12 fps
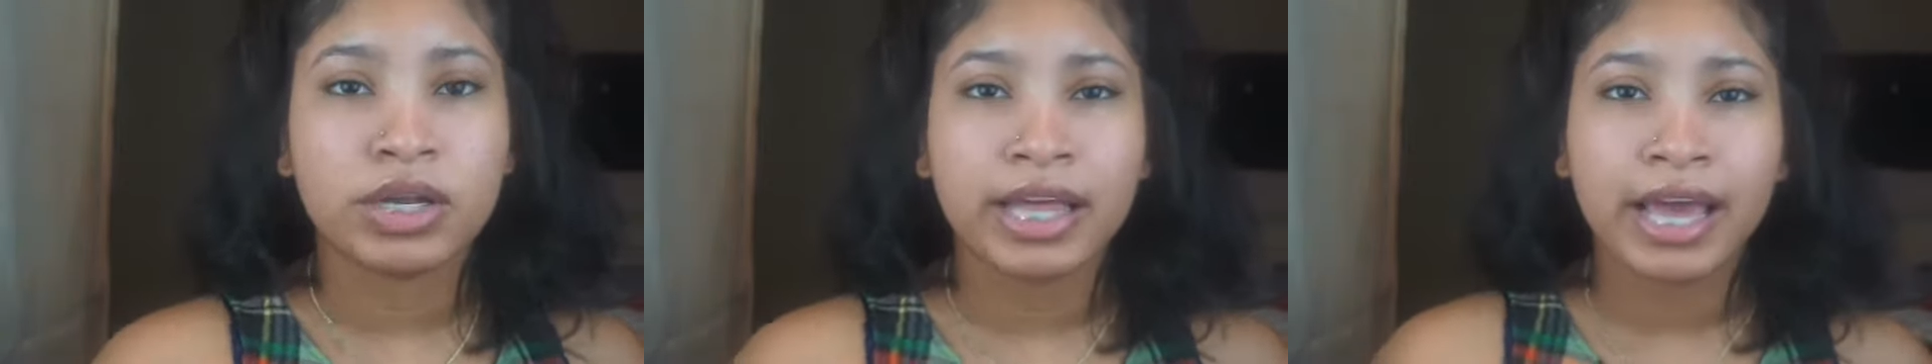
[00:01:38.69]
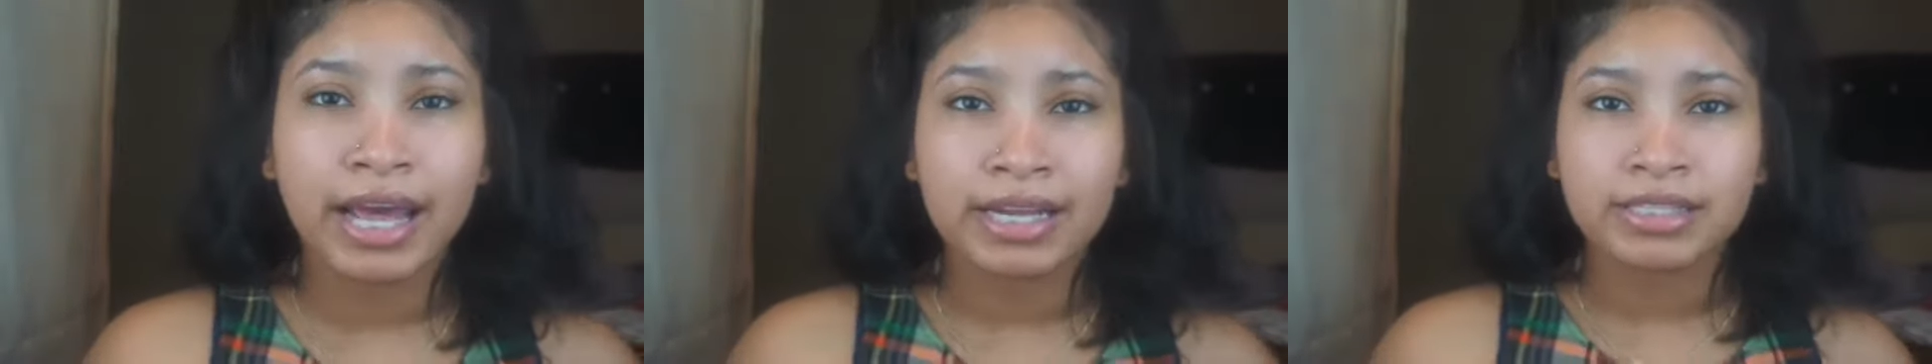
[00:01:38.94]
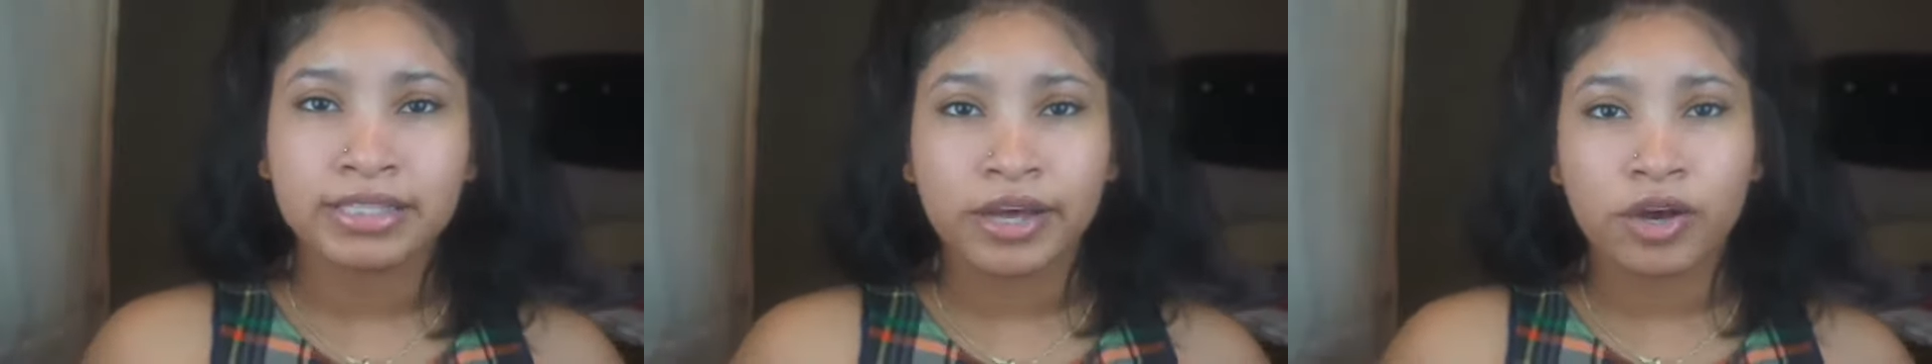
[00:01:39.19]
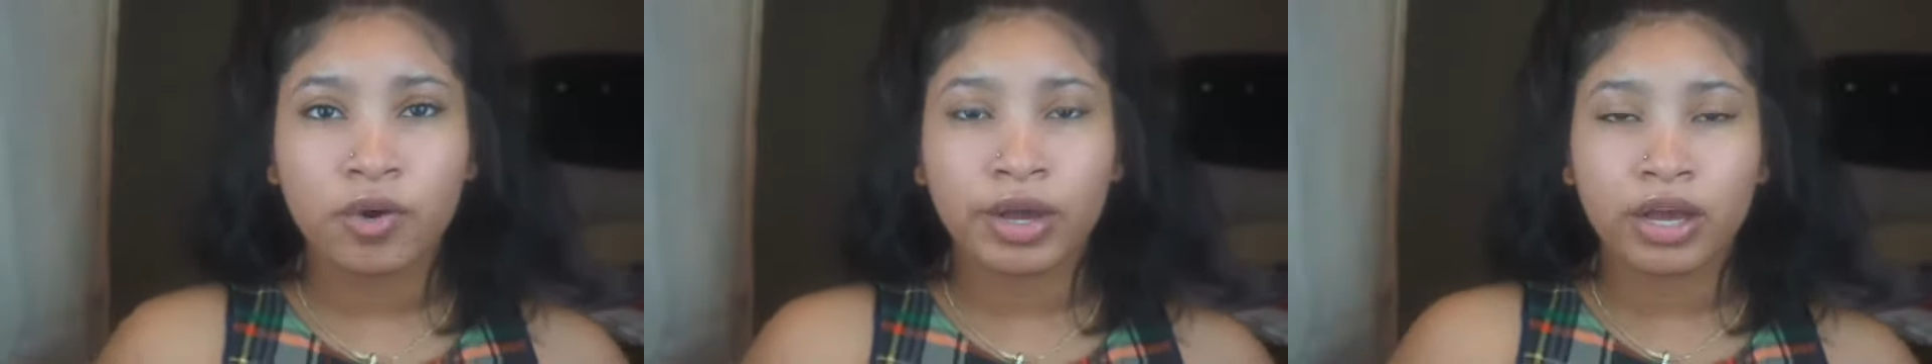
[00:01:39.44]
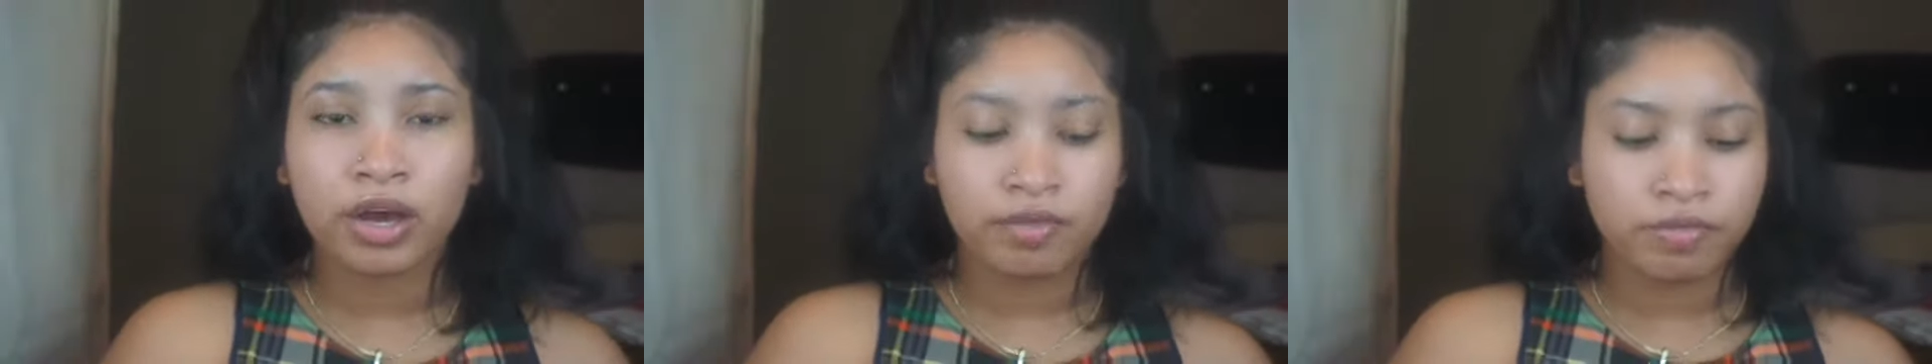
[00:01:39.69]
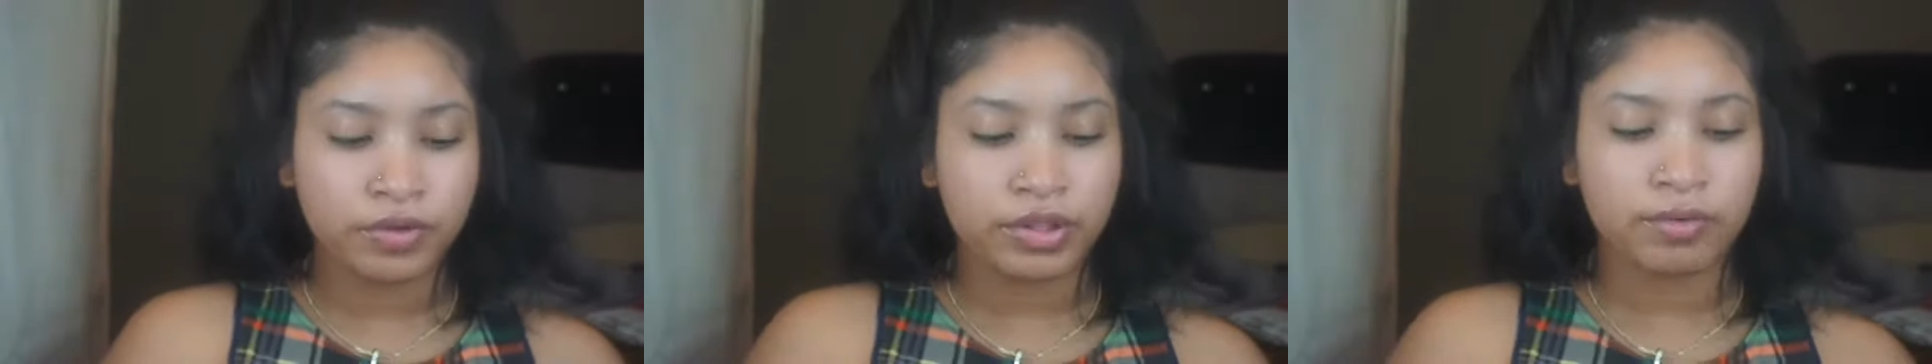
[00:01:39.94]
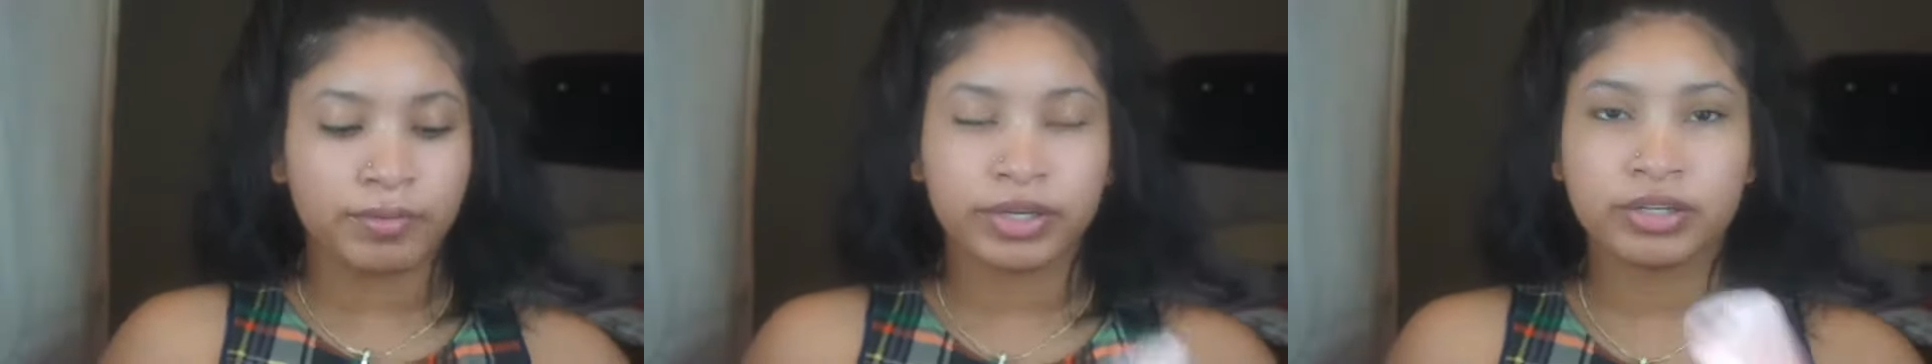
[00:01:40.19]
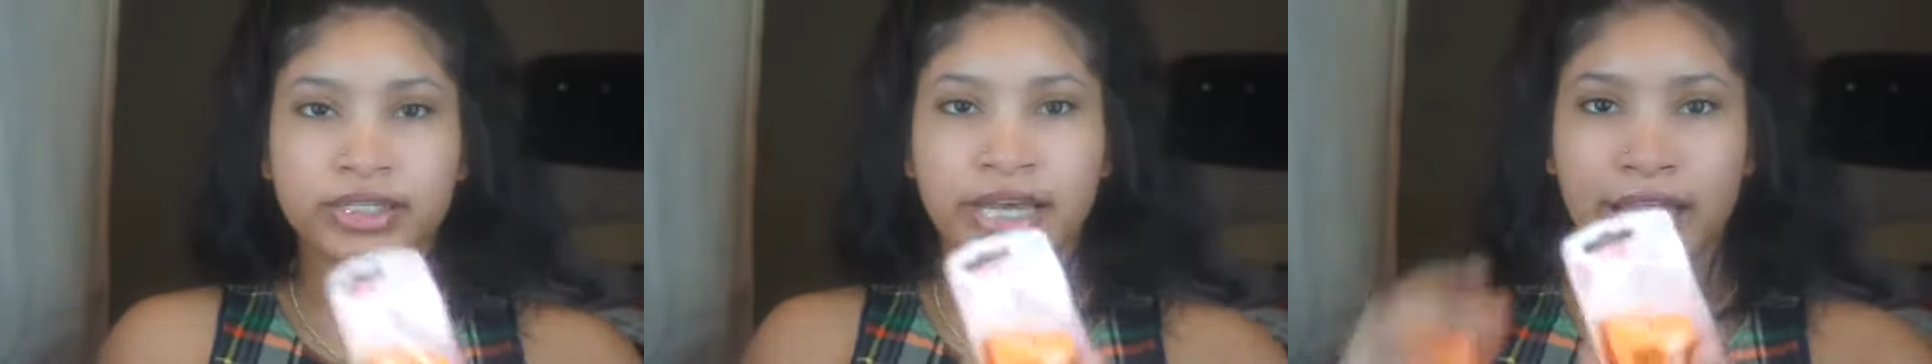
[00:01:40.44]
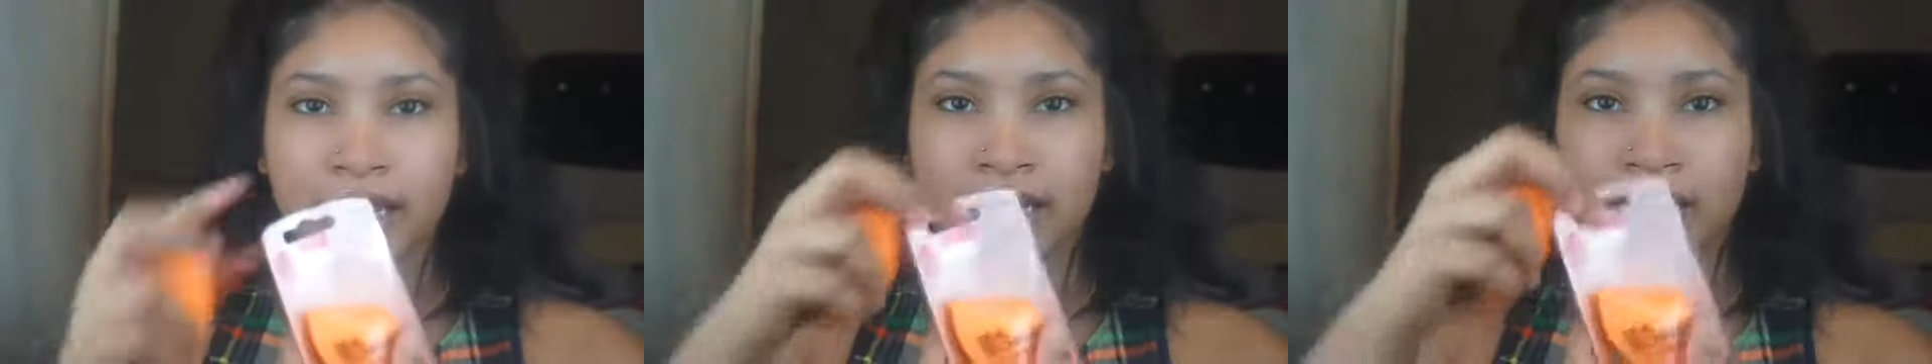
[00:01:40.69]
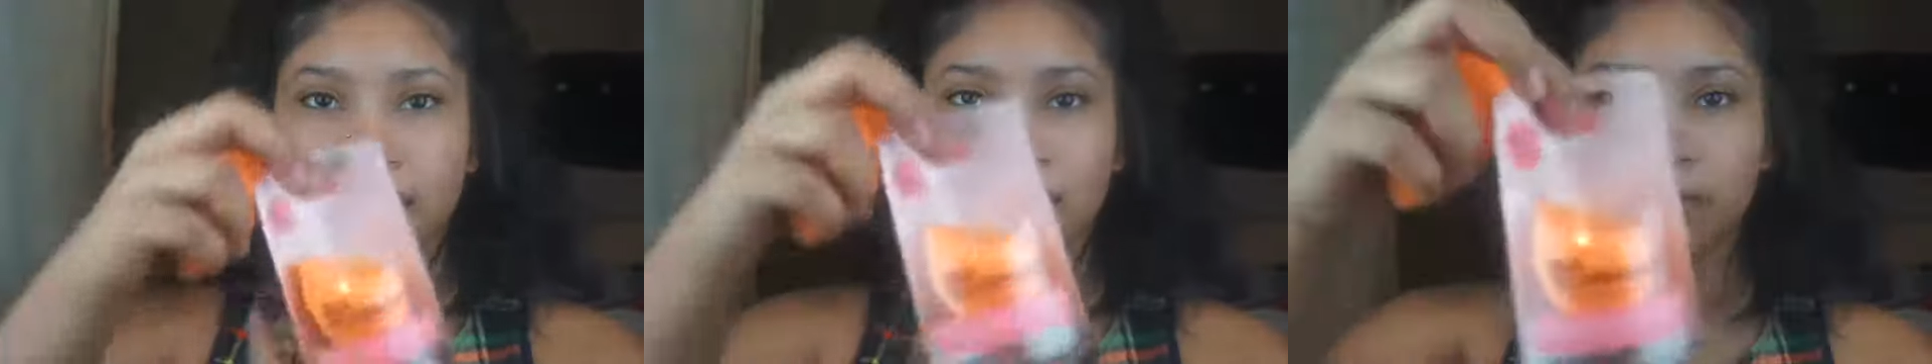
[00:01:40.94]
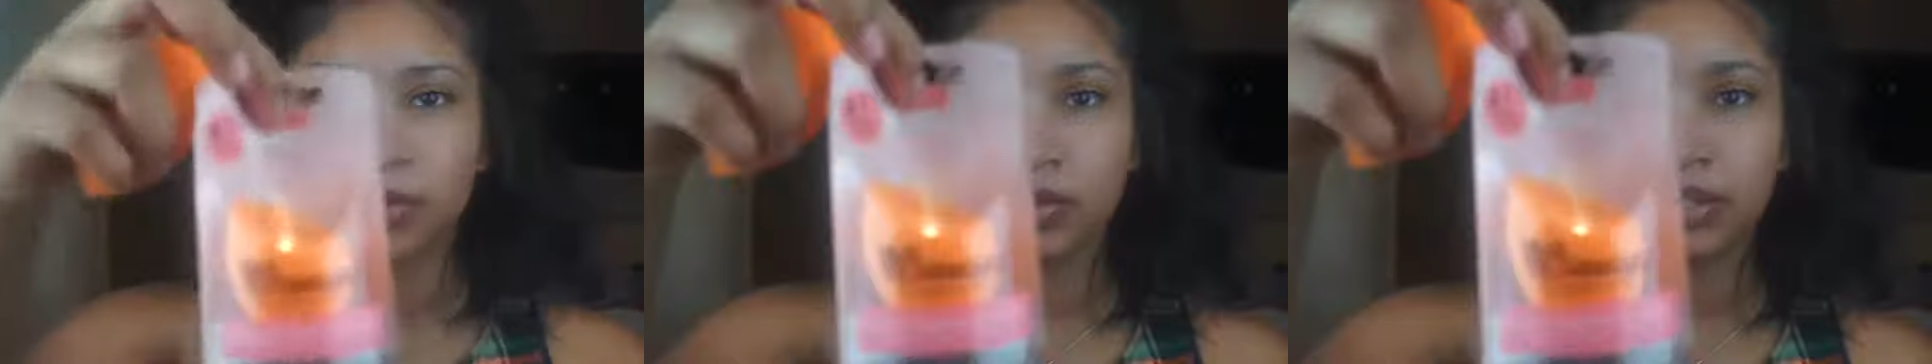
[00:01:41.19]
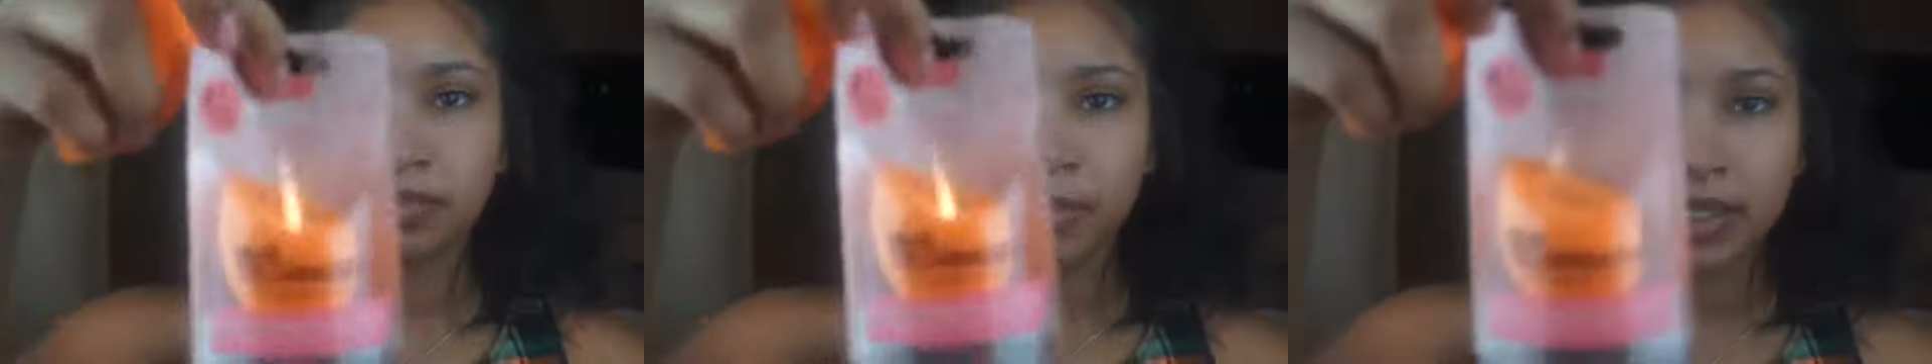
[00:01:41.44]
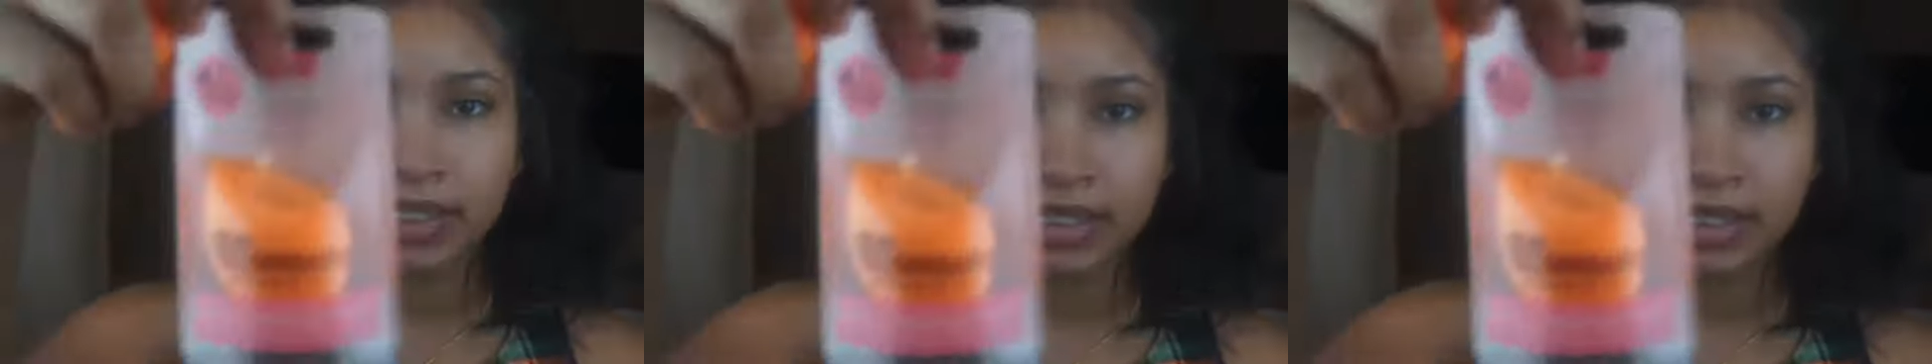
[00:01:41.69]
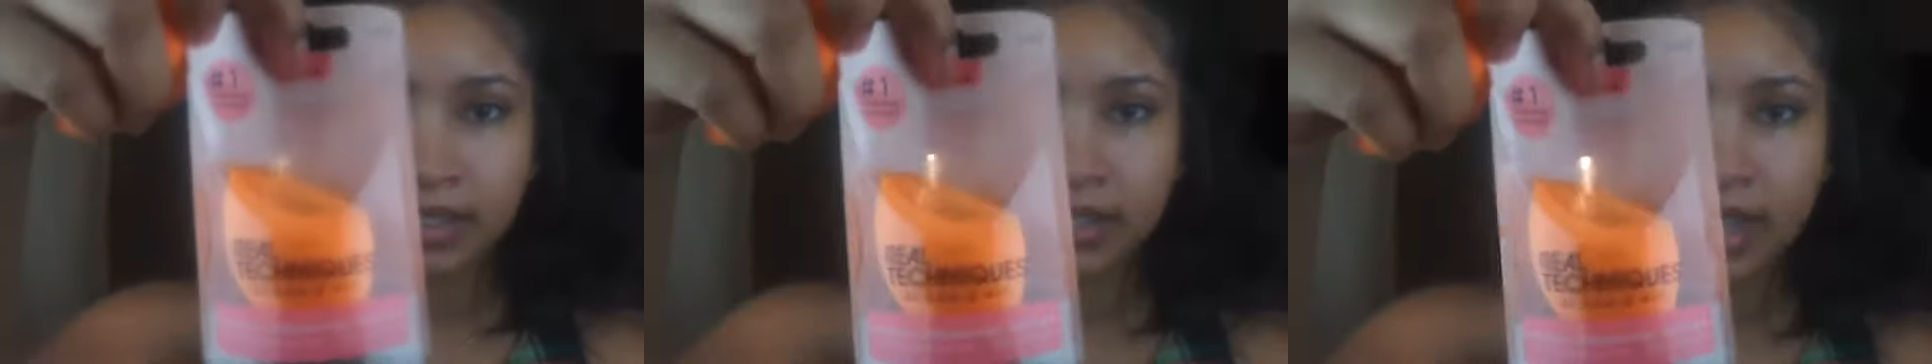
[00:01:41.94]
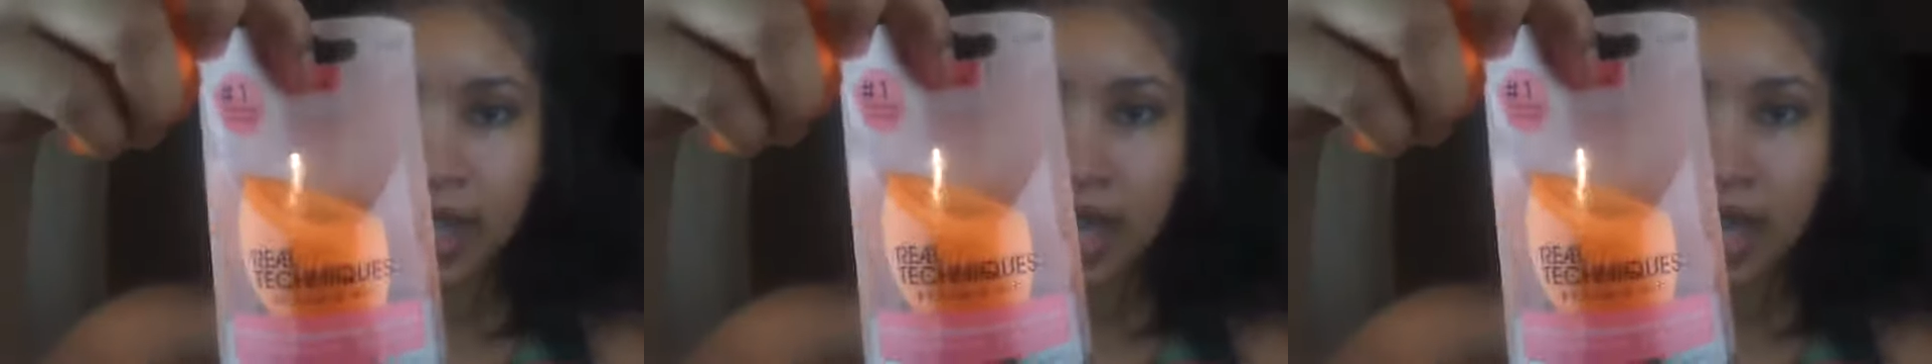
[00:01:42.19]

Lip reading: They had a sale going on for the Real Techniques beauty sponges,